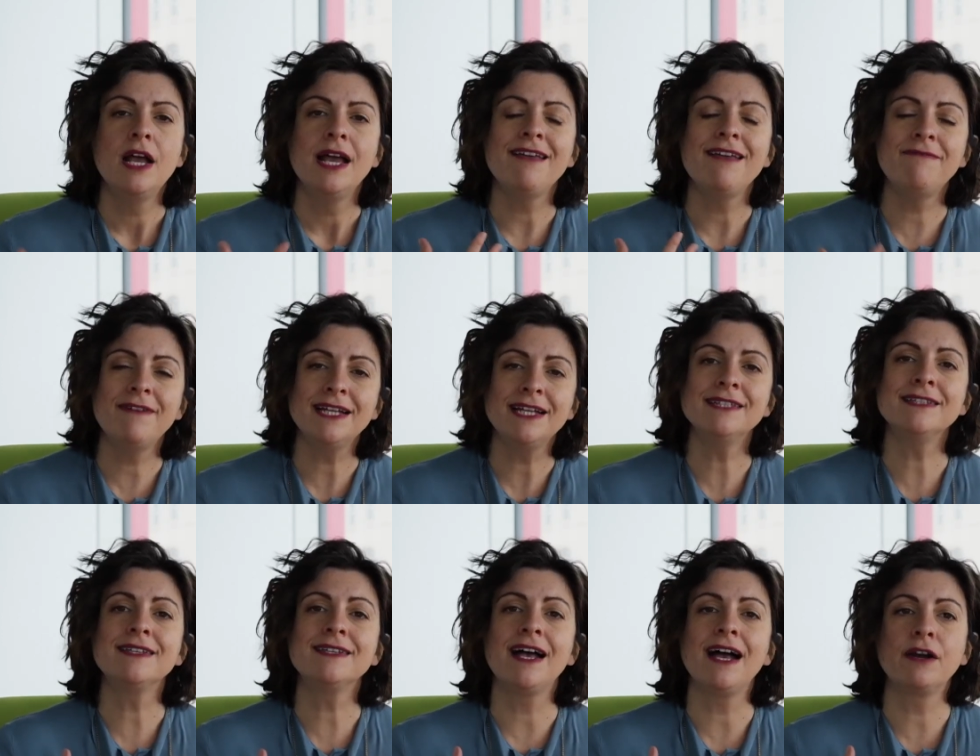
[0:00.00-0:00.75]

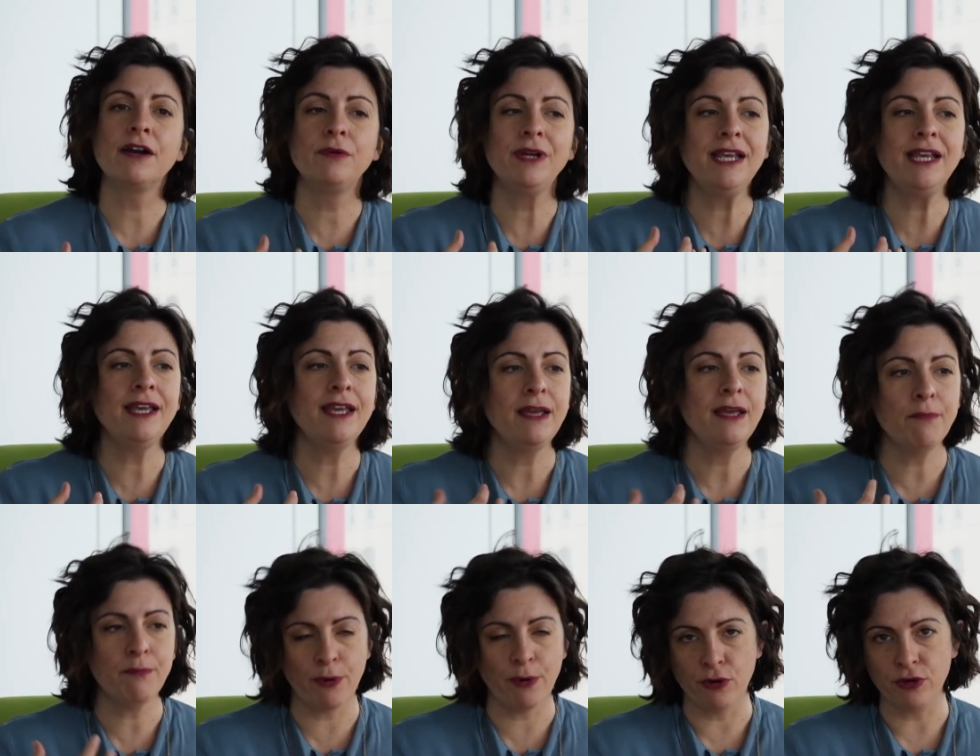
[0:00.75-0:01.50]
Events are really
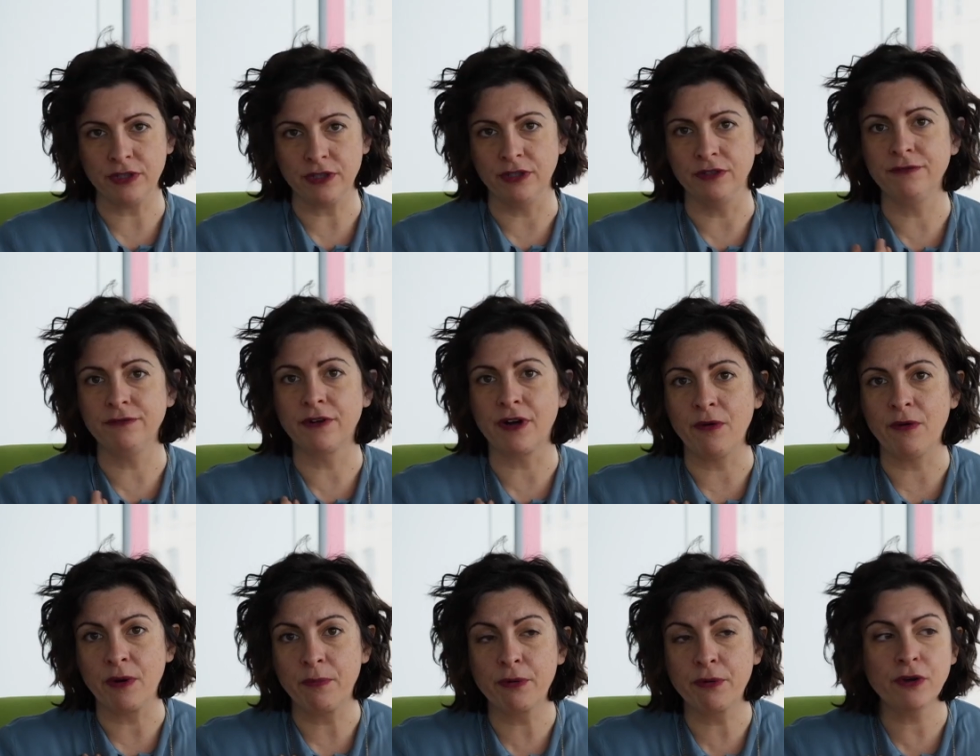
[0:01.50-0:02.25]
important for
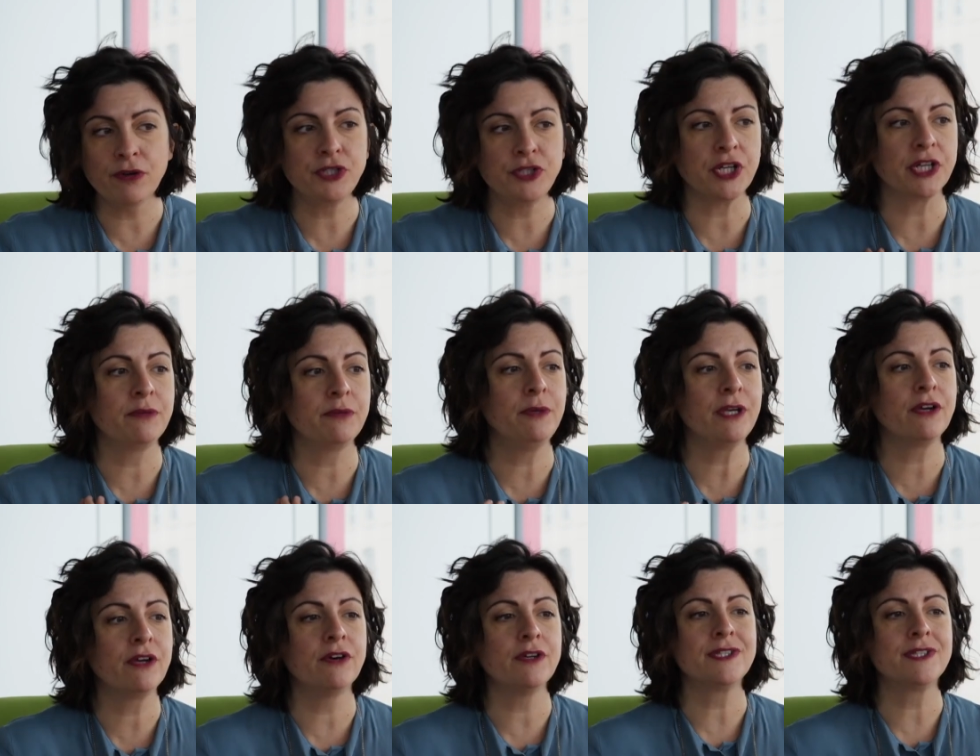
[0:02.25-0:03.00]
our project
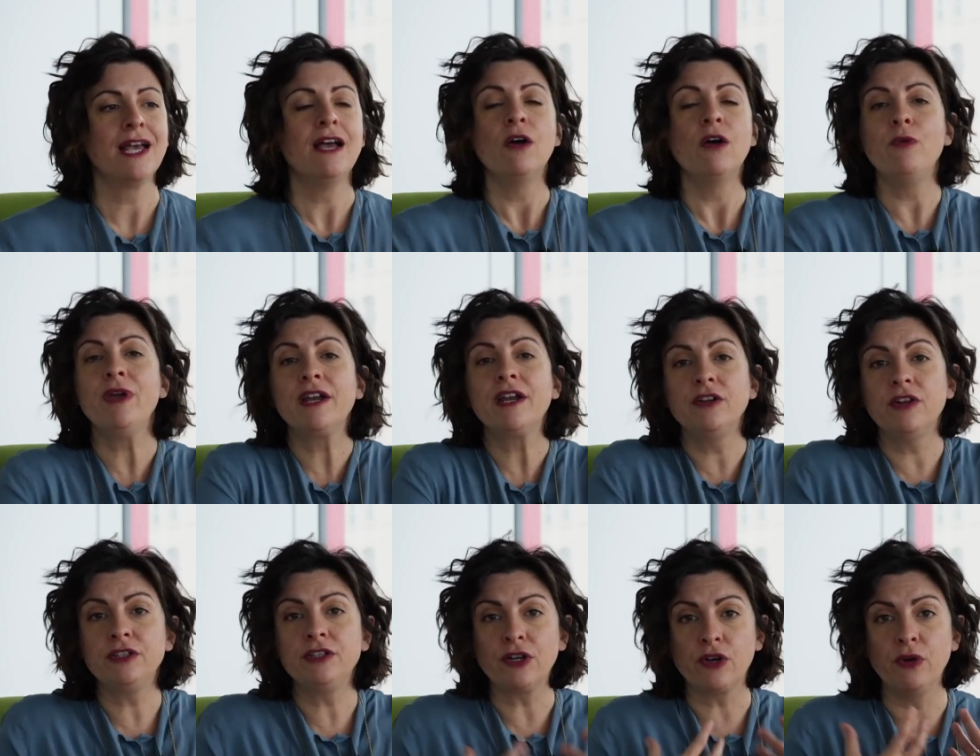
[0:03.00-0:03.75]
because we are
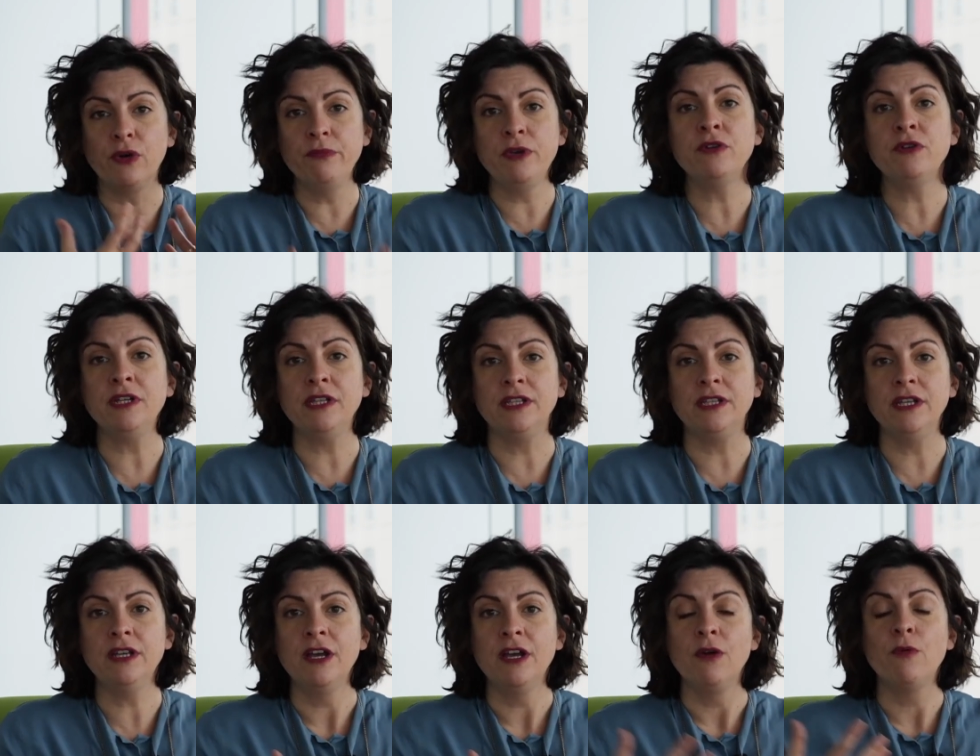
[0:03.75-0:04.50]
not a
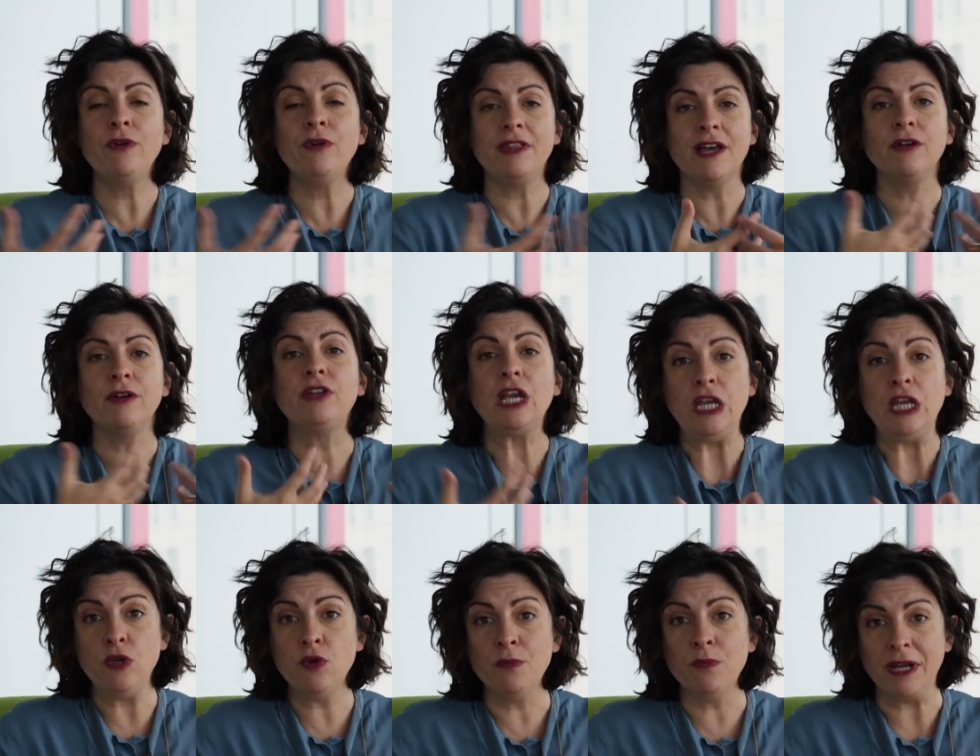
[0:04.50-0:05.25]
community without a
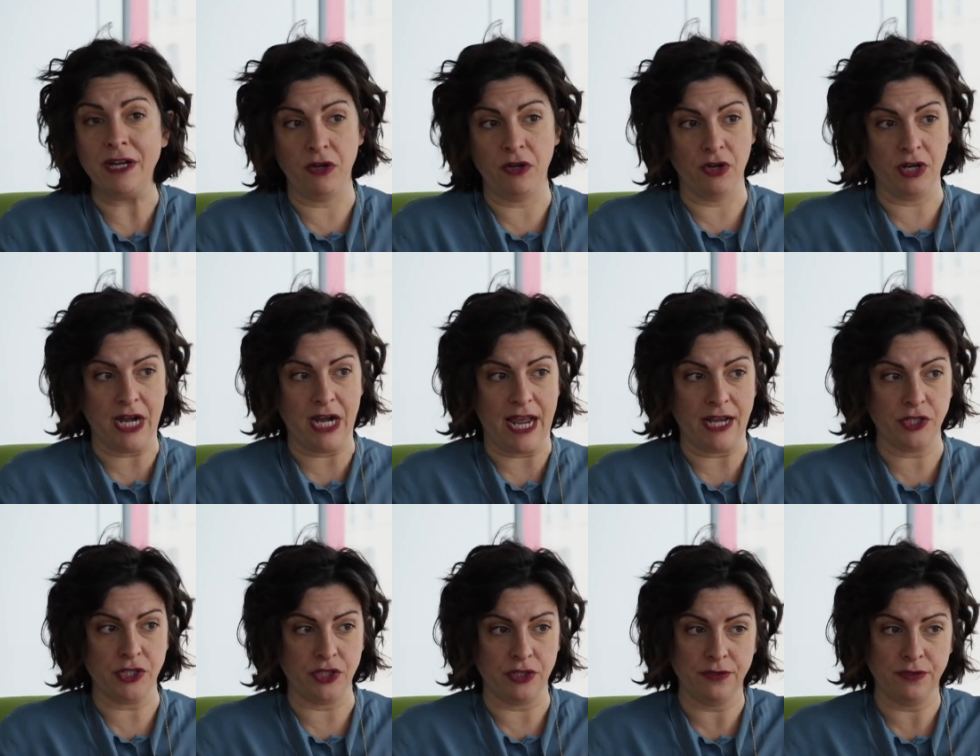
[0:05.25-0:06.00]
human
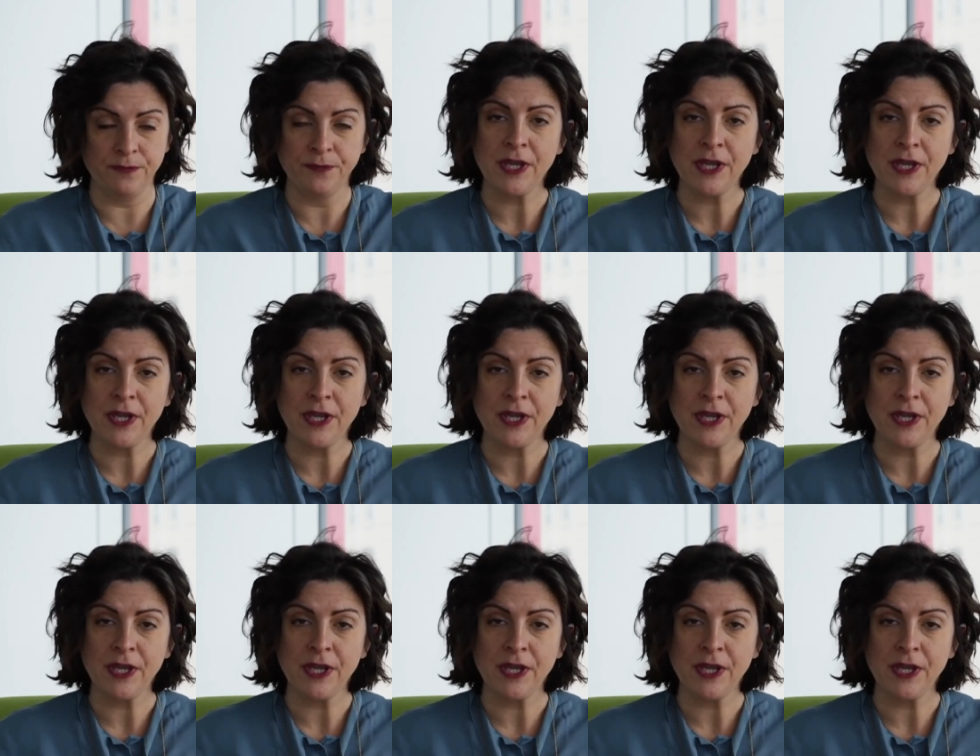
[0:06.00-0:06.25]
connection.